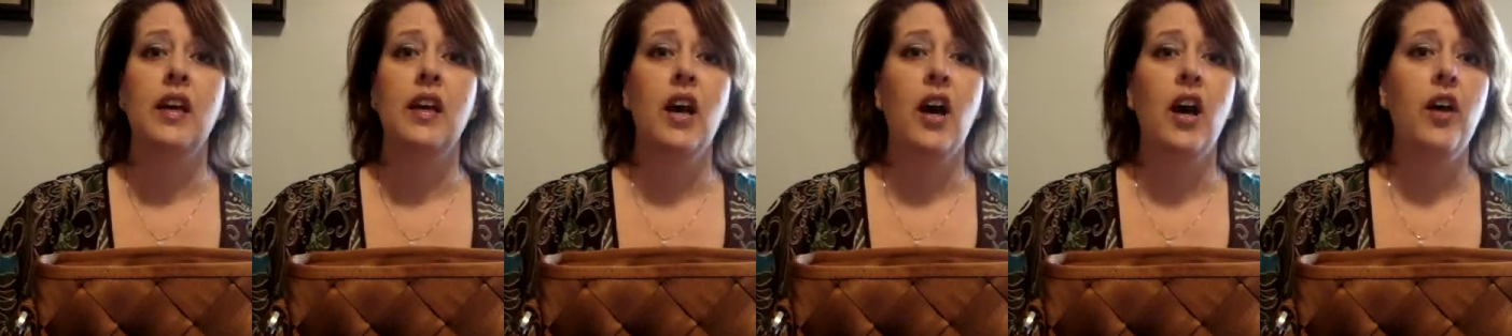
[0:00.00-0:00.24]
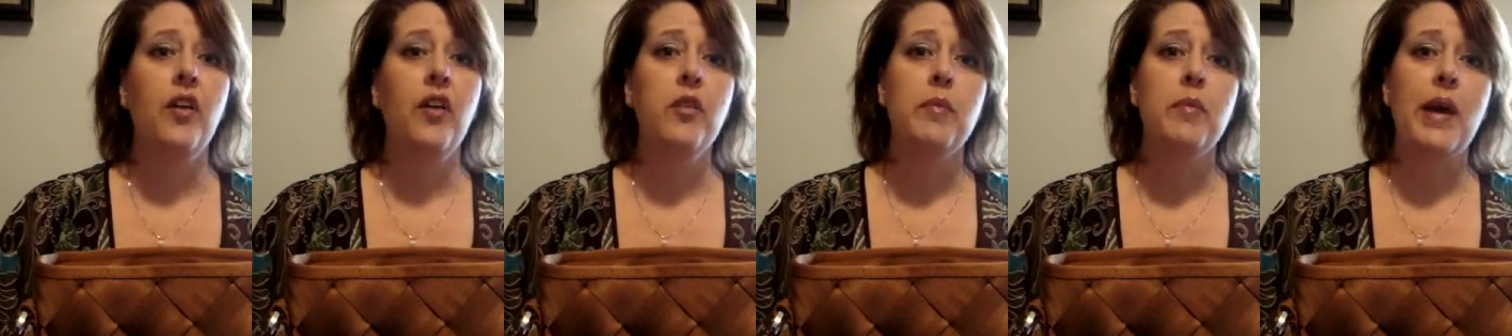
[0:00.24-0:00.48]

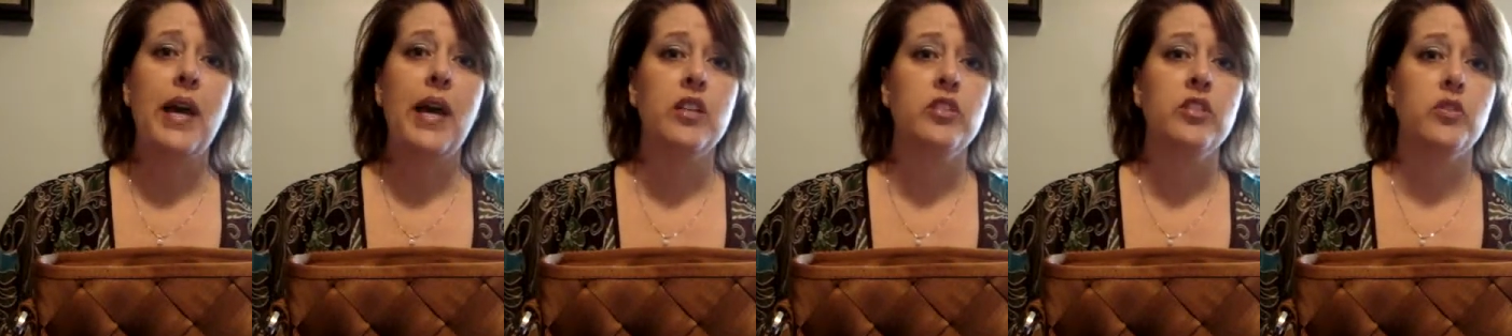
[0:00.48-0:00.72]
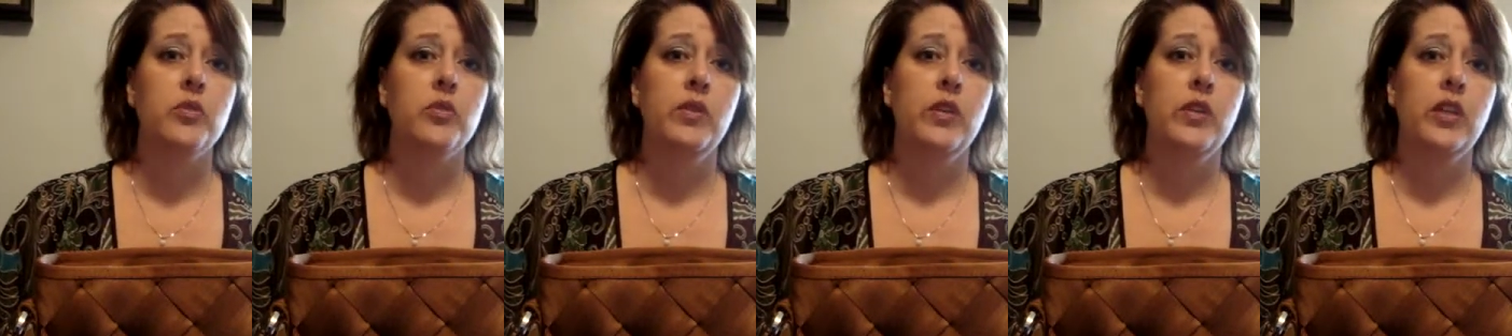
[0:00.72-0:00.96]
all the
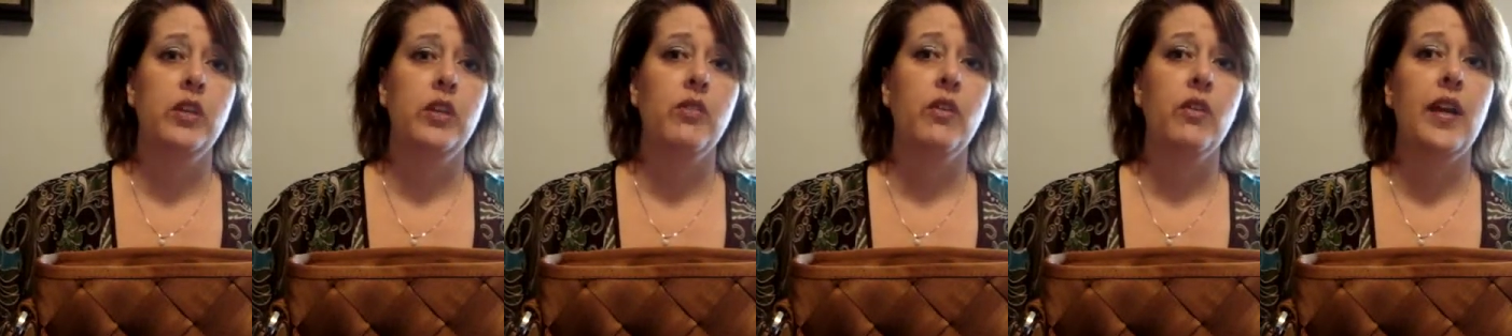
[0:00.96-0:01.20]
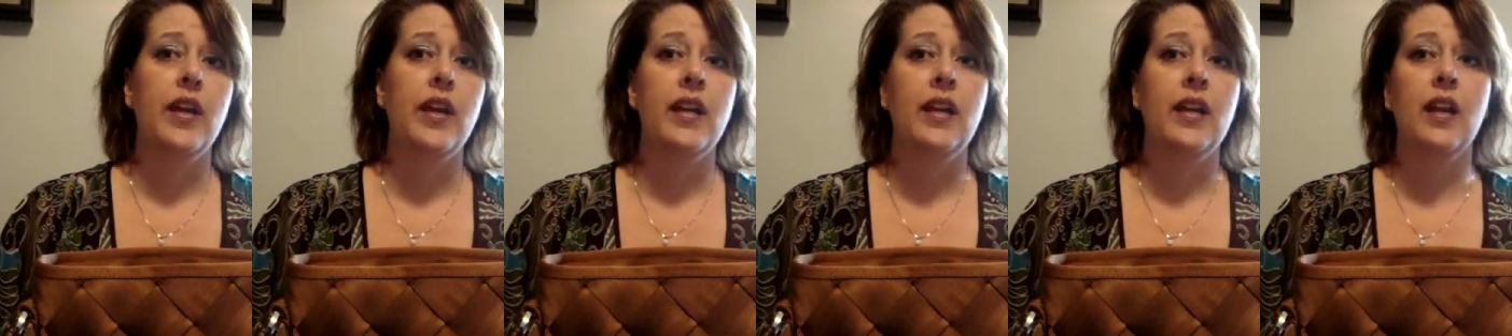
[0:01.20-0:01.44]
bags are really
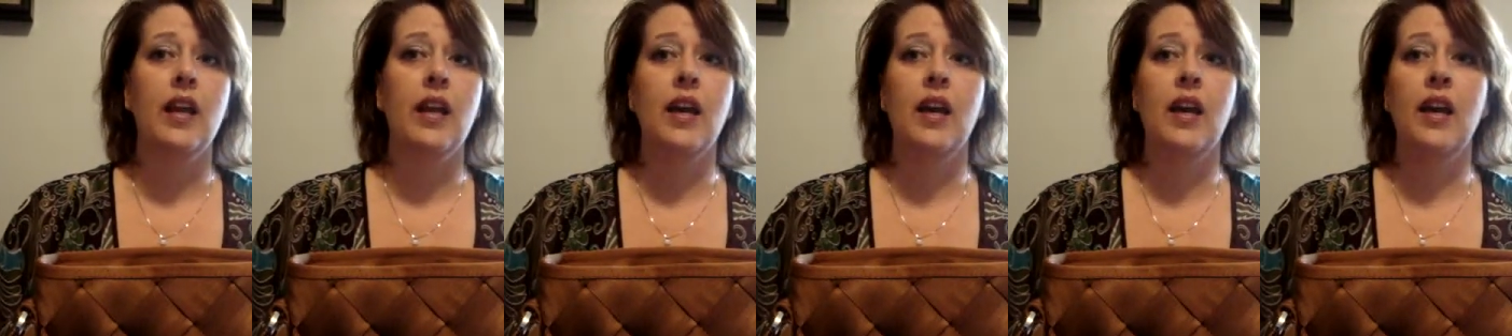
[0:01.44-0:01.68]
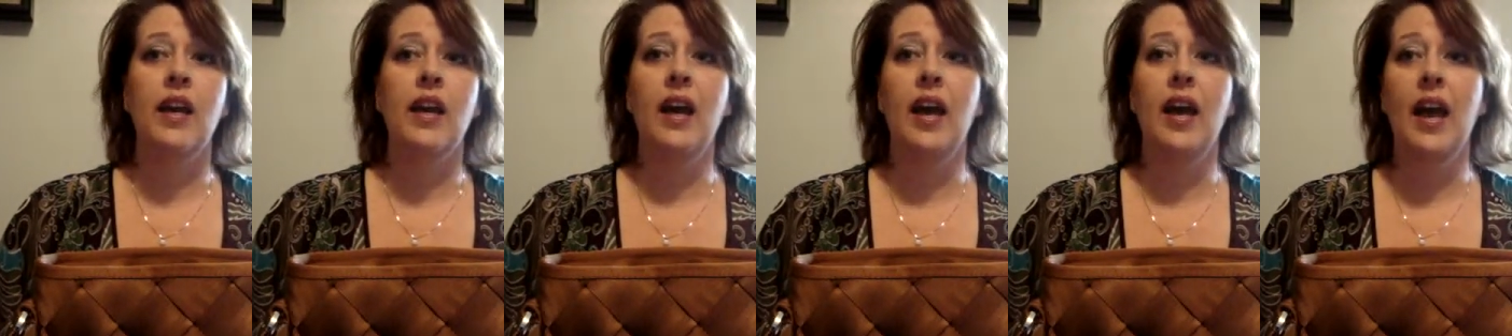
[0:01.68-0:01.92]
great.
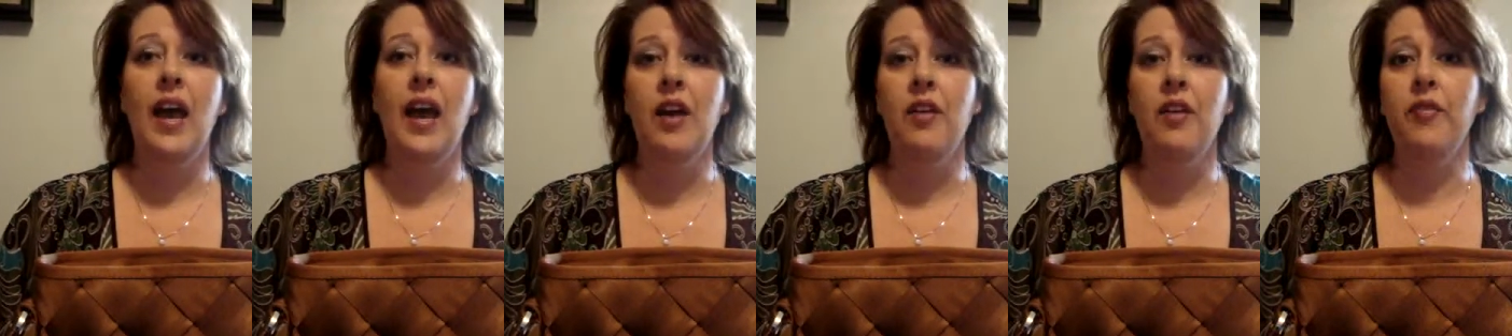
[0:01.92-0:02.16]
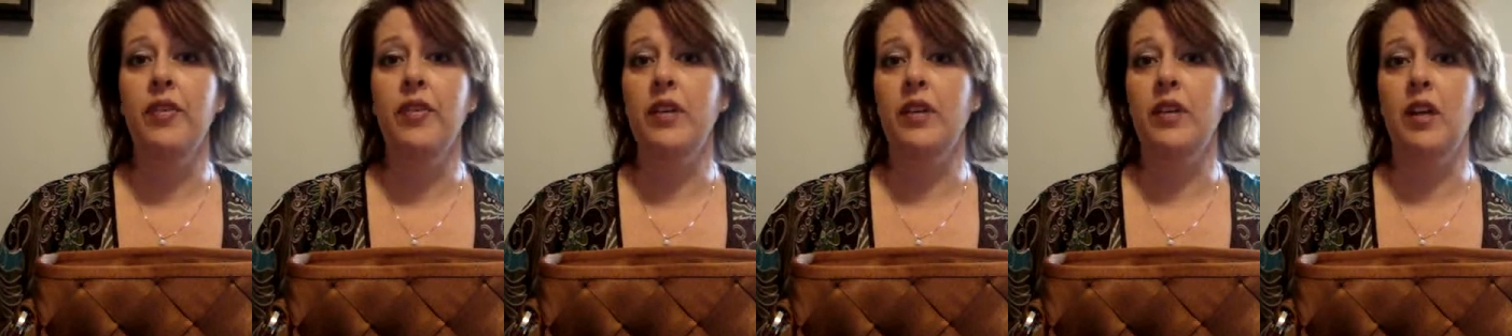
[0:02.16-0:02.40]
I
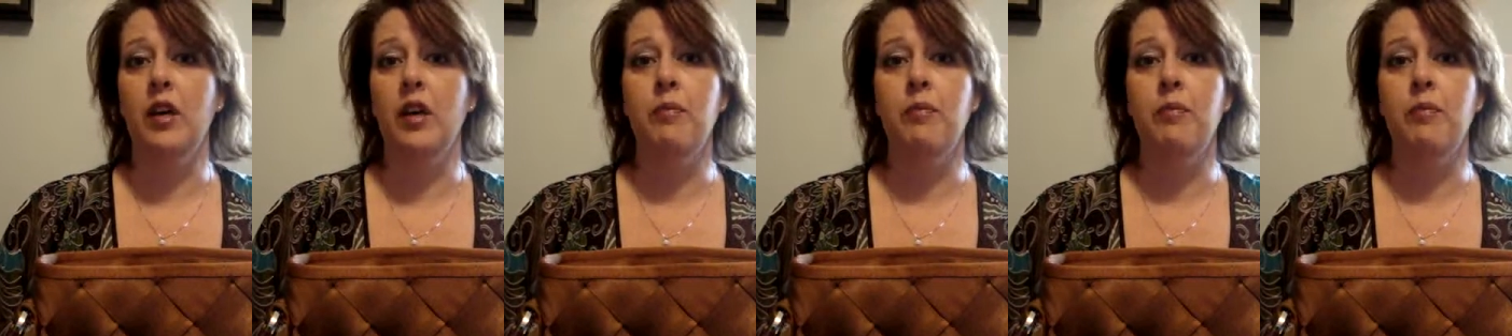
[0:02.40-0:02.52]
haven't